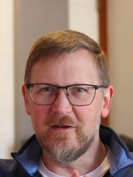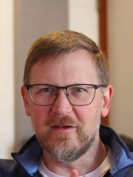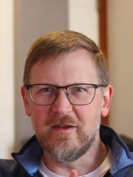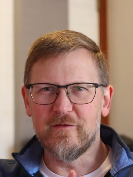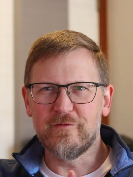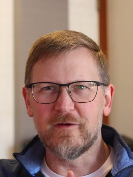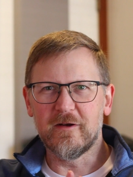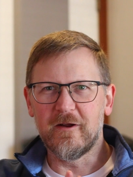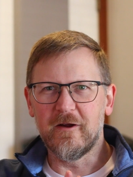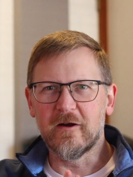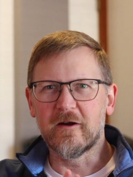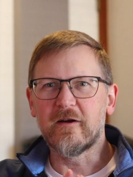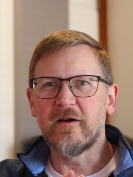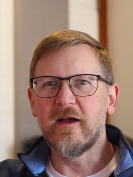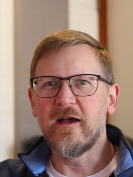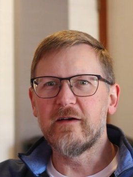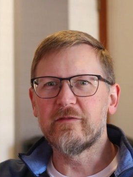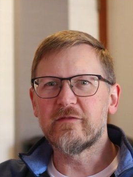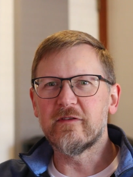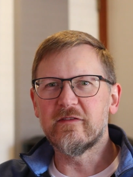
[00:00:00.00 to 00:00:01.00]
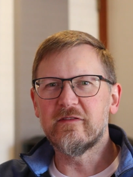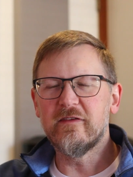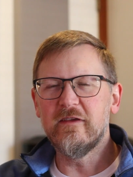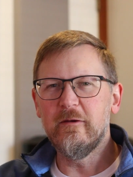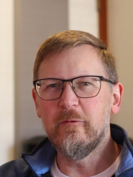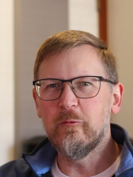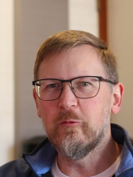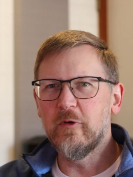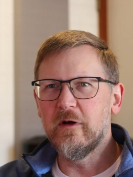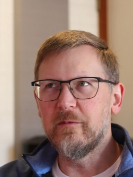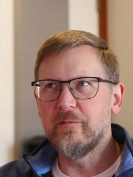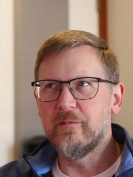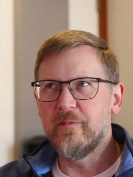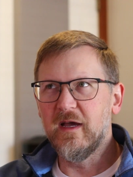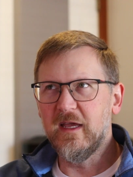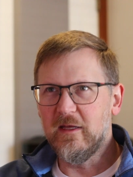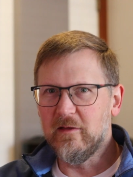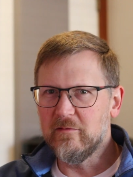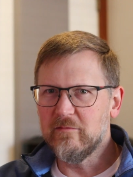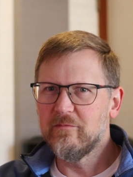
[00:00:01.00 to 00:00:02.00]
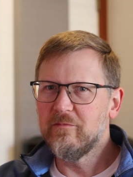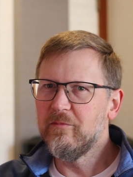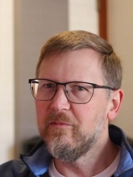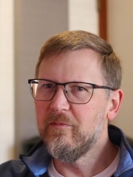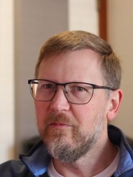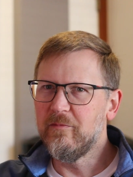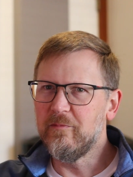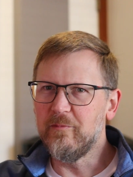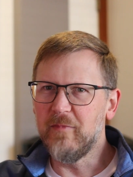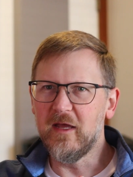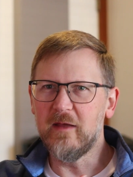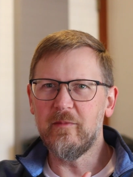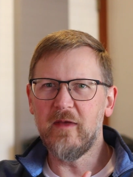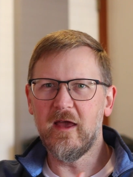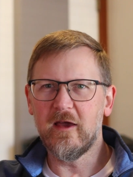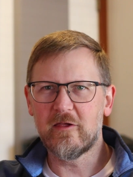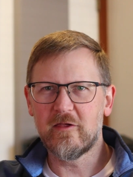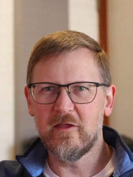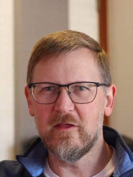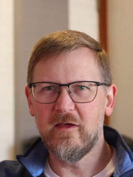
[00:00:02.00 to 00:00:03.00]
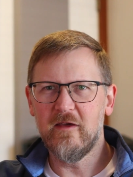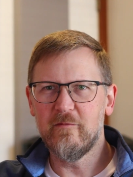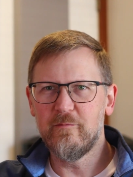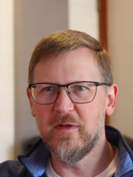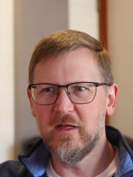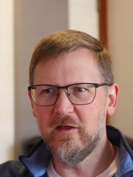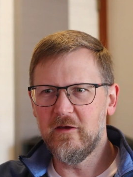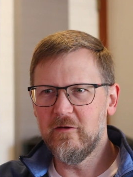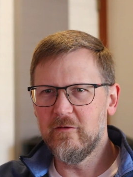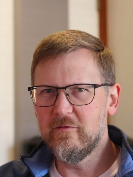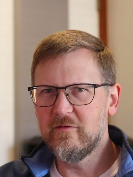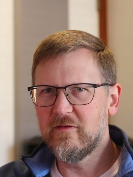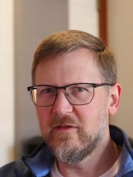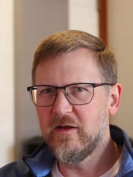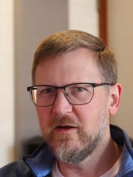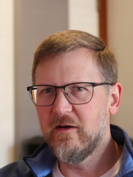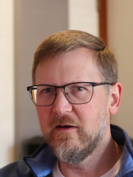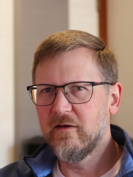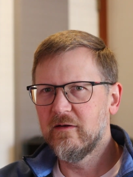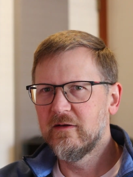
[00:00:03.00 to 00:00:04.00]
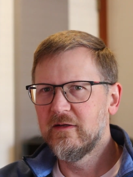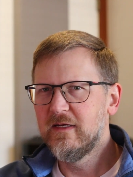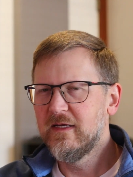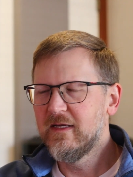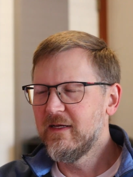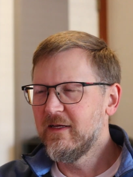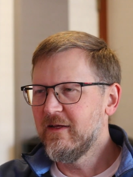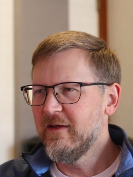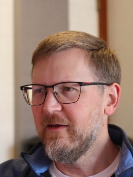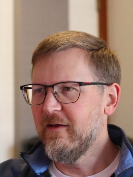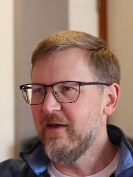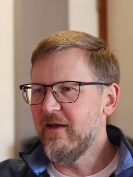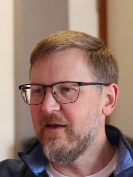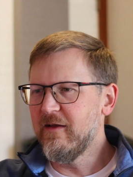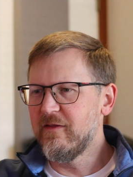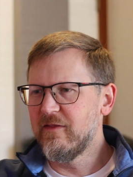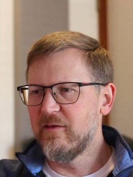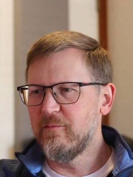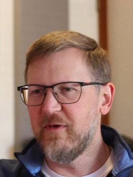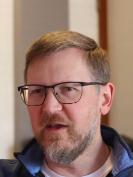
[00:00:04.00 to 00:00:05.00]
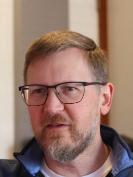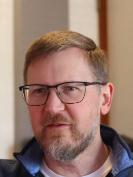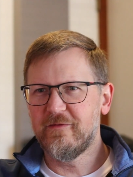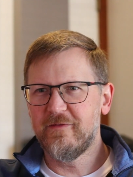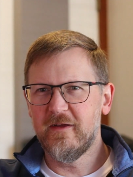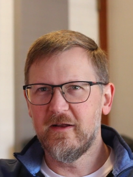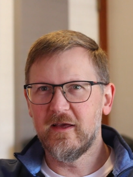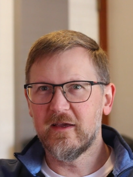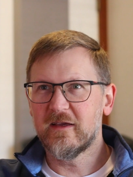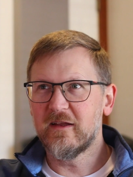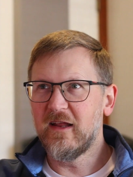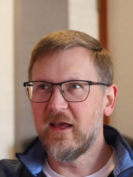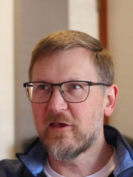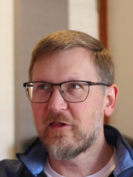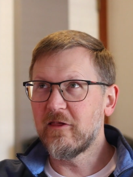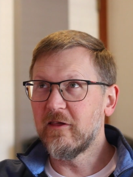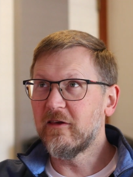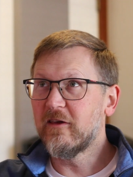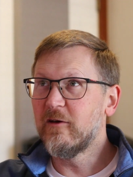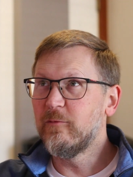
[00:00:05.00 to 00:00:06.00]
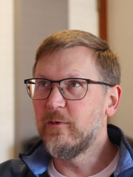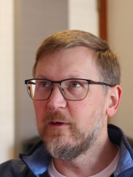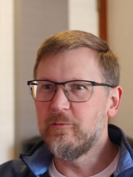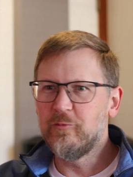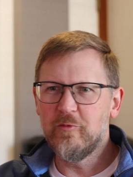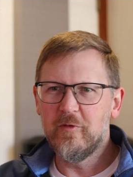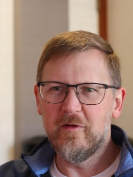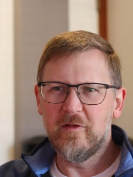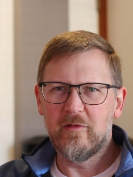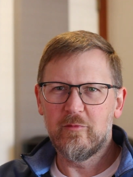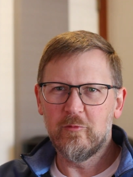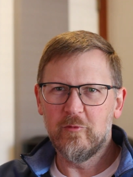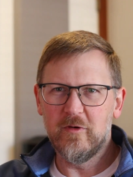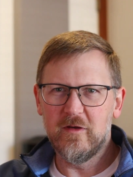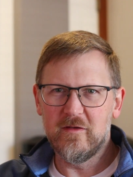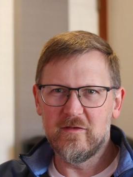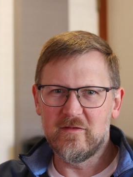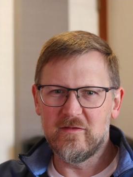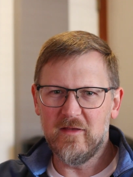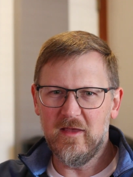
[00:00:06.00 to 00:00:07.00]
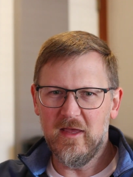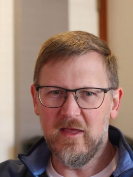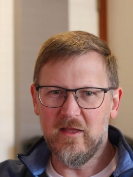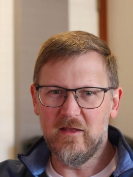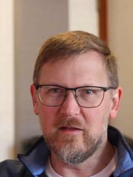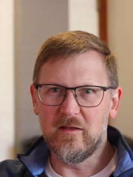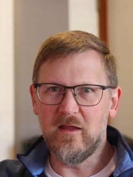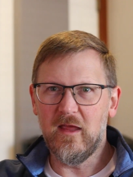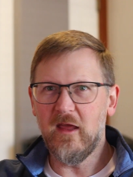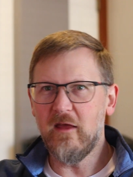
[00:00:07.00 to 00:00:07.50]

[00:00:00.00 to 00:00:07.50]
at different aircraft to see what might actually have been used there. And the best fit I could actually come up with was an